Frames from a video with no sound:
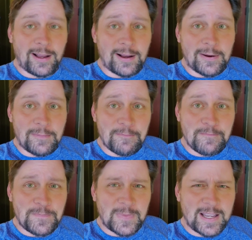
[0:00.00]

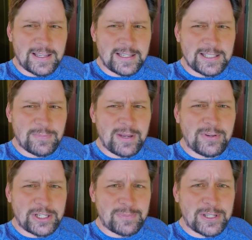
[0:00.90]
It's a bit
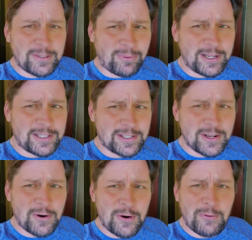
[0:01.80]
of an expensive place to
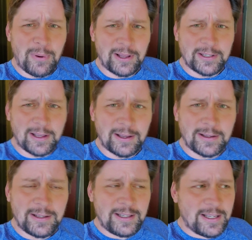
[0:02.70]
zero, but
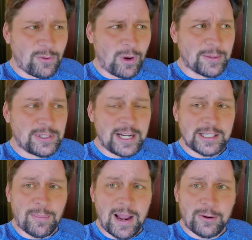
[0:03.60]
wound up staying
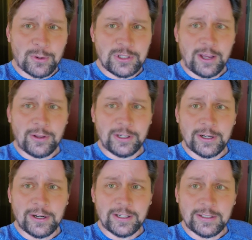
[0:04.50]
at the Microtel
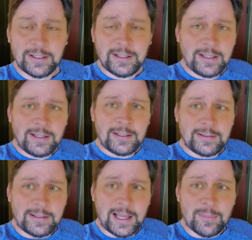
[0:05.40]
here, and
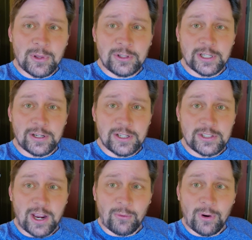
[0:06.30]
they had a military
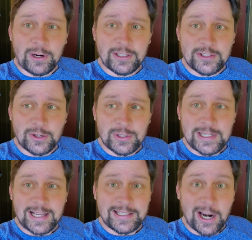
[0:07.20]
discount running, so it's
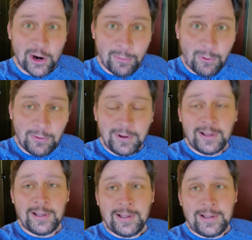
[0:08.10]
not terrible.
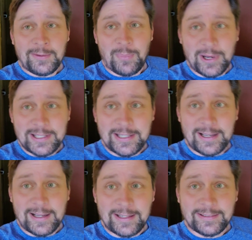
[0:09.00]
But
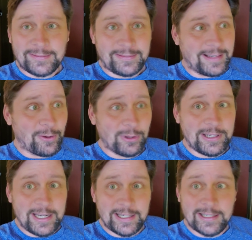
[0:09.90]
I
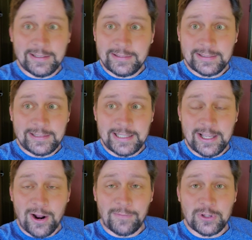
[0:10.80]
really needed to
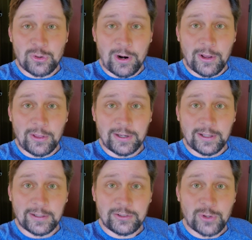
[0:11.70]
get off the trail
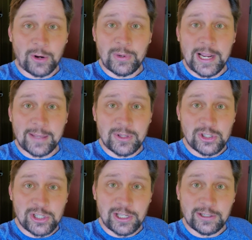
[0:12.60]
and try to rehab
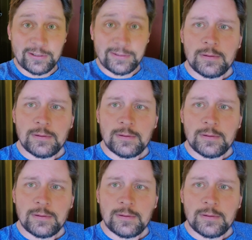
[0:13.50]
this shin.